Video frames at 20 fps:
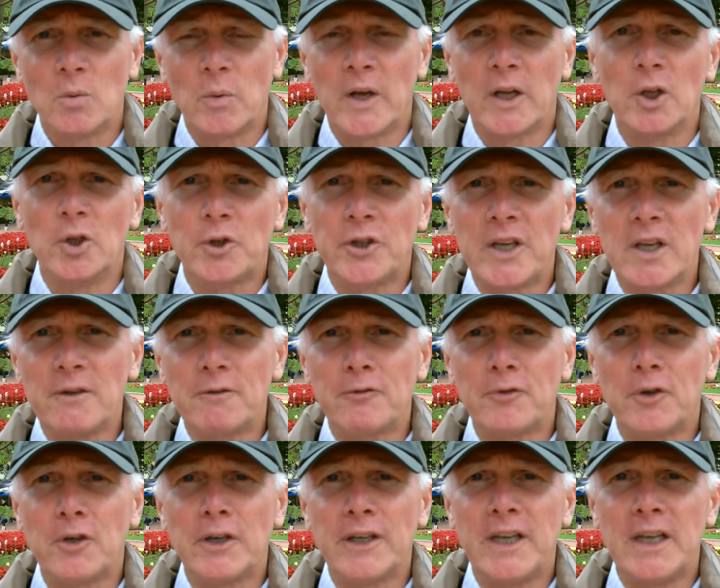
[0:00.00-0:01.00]
We're looking
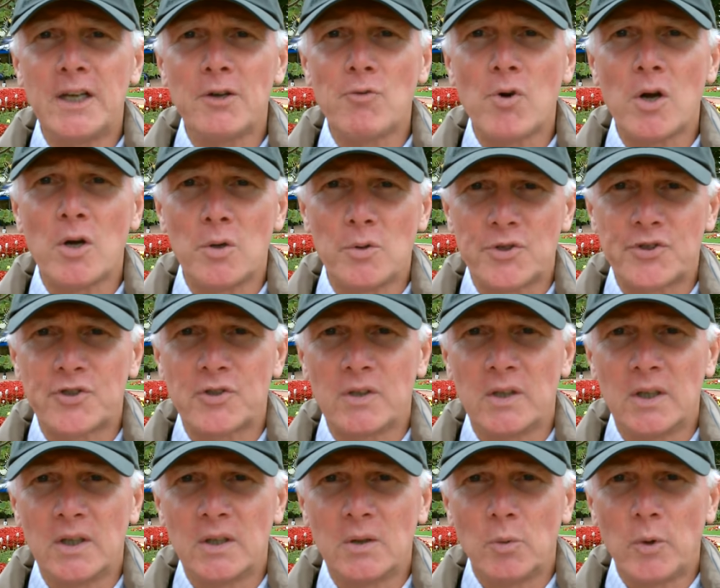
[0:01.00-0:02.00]
for heroes.
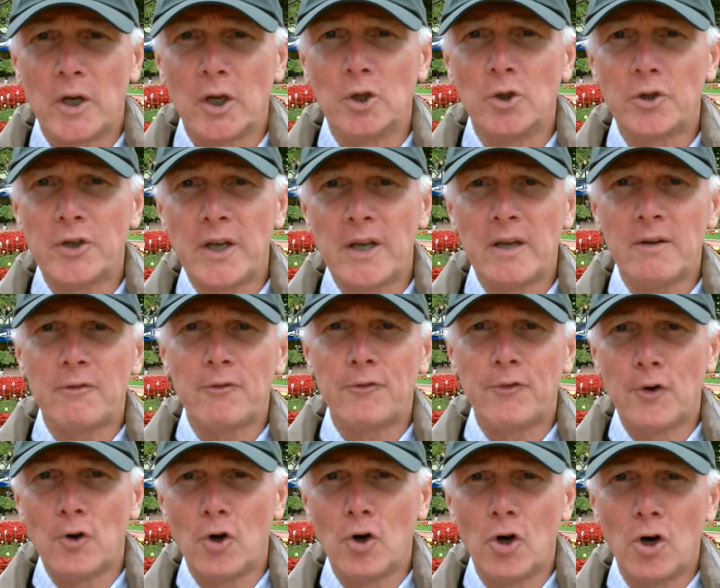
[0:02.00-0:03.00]
We're looking
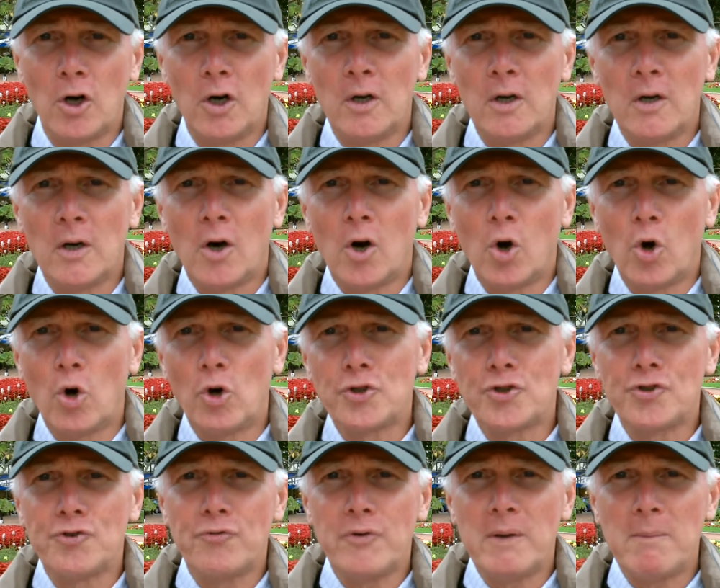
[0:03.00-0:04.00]
for
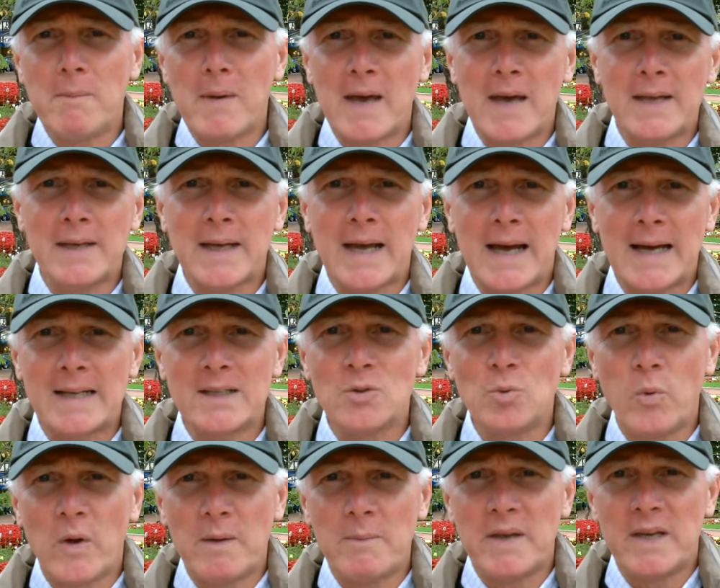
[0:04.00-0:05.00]
ordinary men
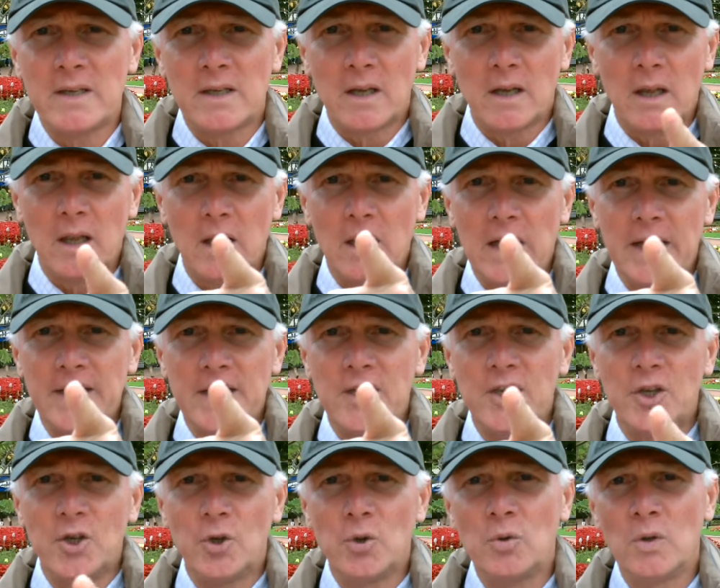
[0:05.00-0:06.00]
and women like
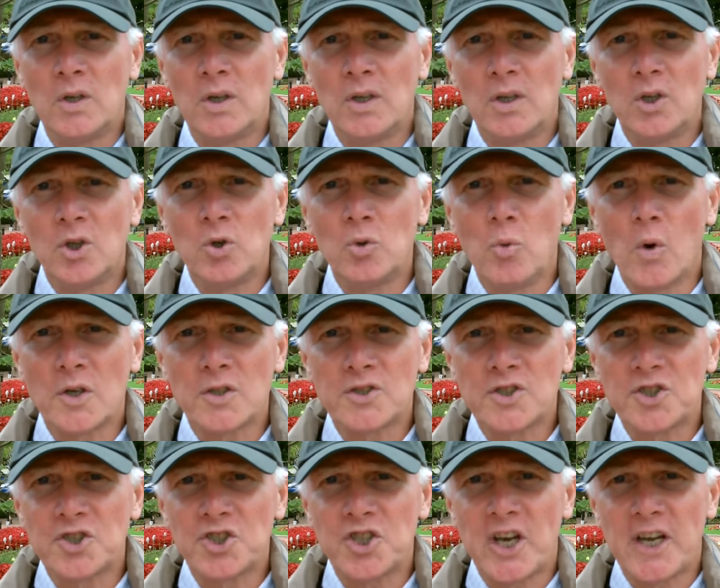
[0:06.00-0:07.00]
you who
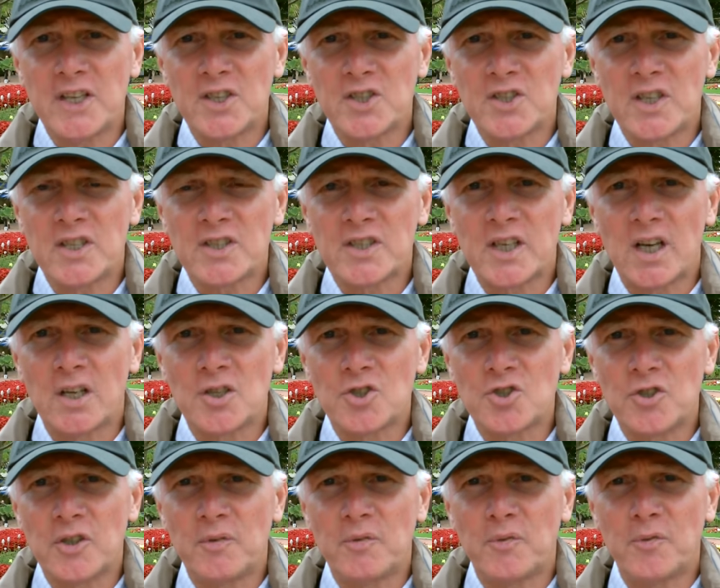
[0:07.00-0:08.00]
want to change this
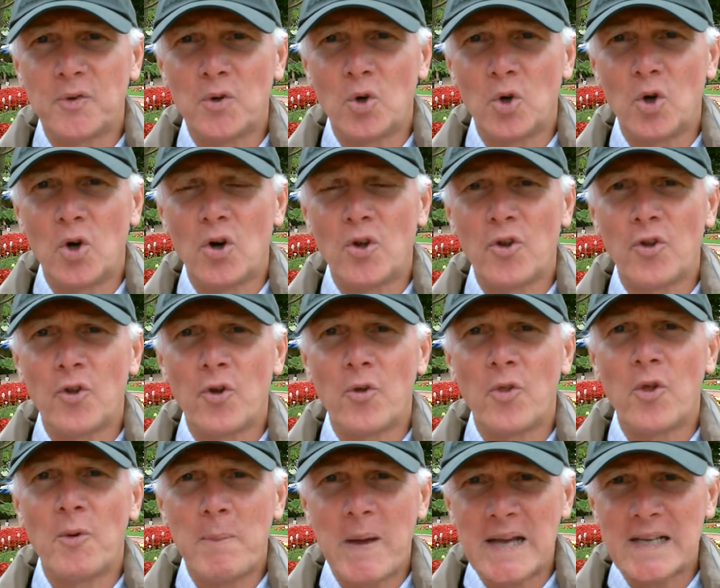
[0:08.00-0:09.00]
country for
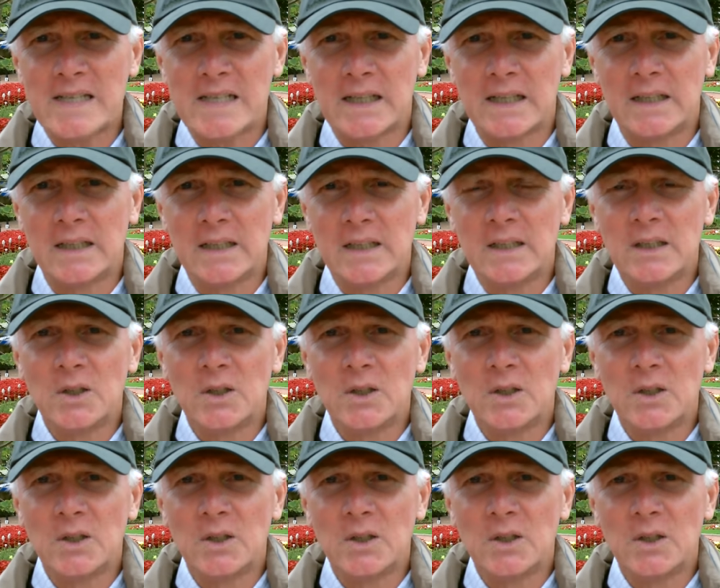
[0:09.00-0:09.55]
the better.